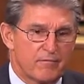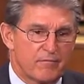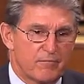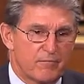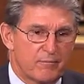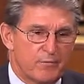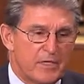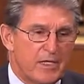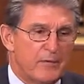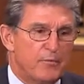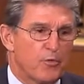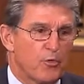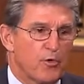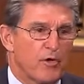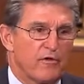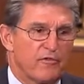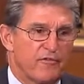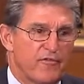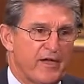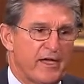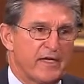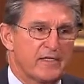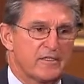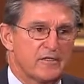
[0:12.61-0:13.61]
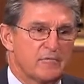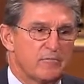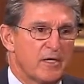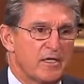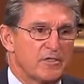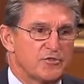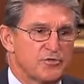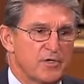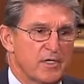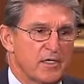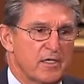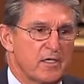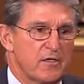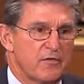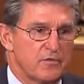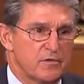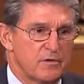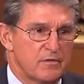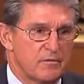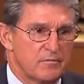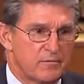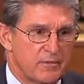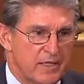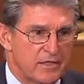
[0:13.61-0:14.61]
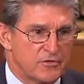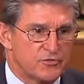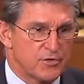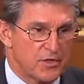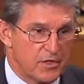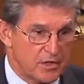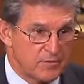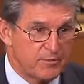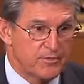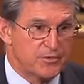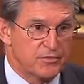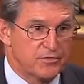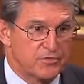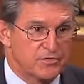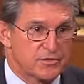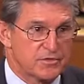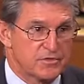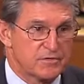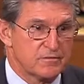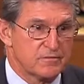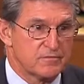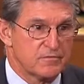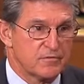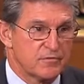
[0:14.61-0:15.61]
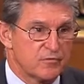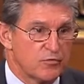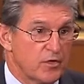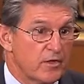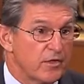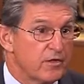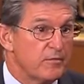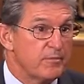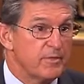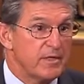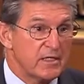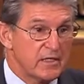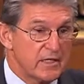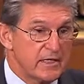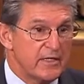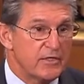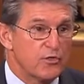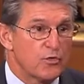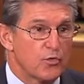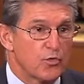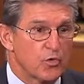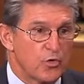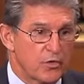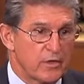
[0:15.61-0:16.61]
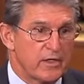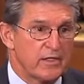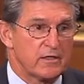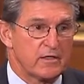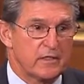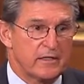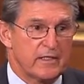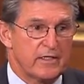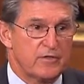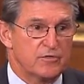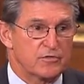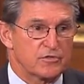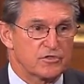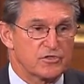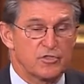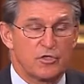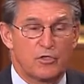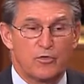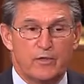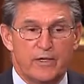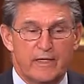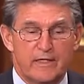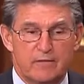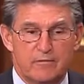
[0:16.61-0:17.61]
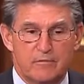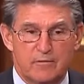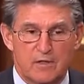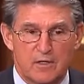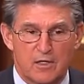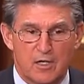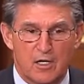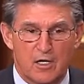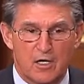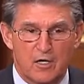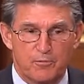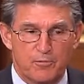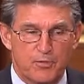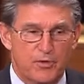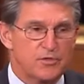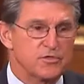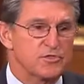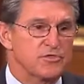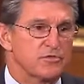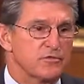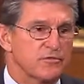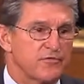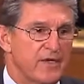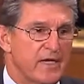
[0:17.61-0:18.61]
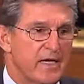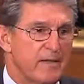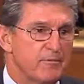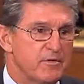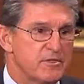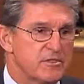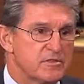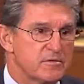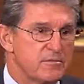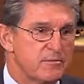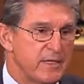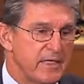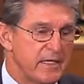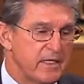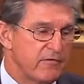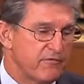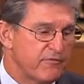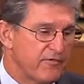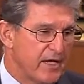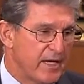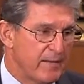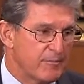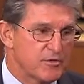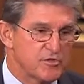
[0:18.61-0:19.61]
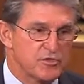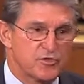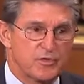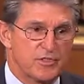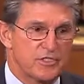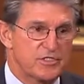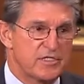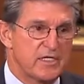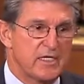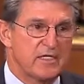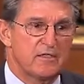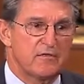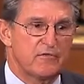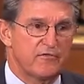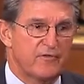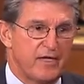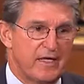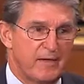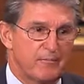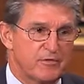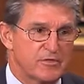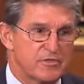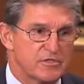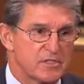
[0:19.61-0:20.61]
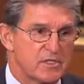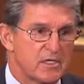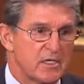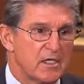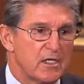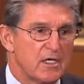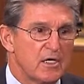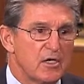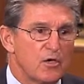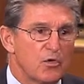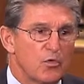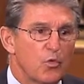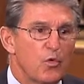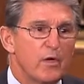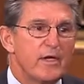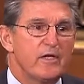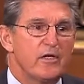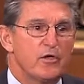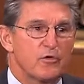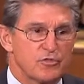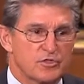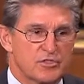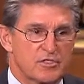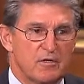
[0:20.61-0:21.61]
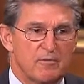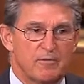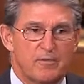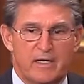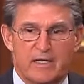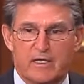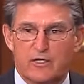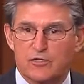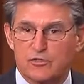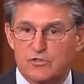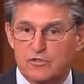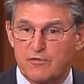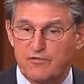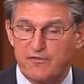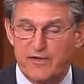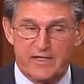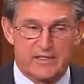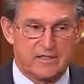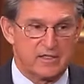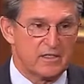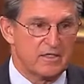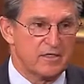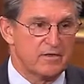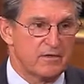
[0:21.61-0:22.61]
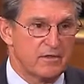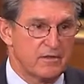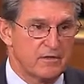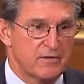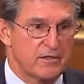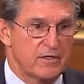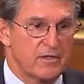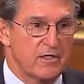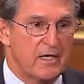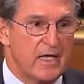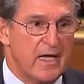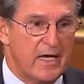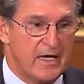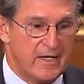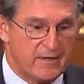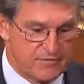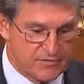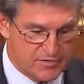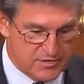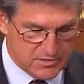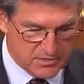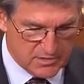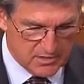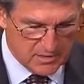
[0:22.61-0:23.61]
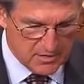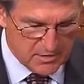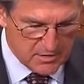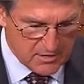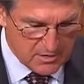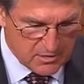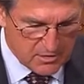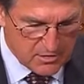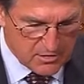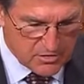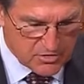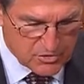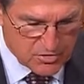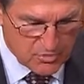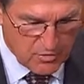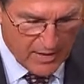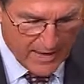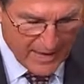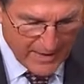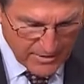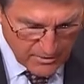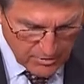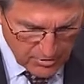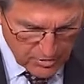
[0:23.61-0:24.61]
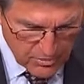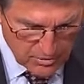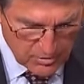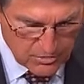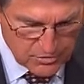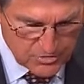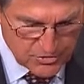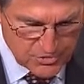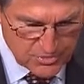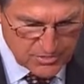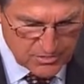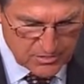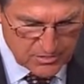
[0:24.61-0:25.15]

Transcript: people are affected by drug abuse, whether it be legal or illegal. So in our personal families, immediate families, or extended families, we know somebody has affected their lives. So I urge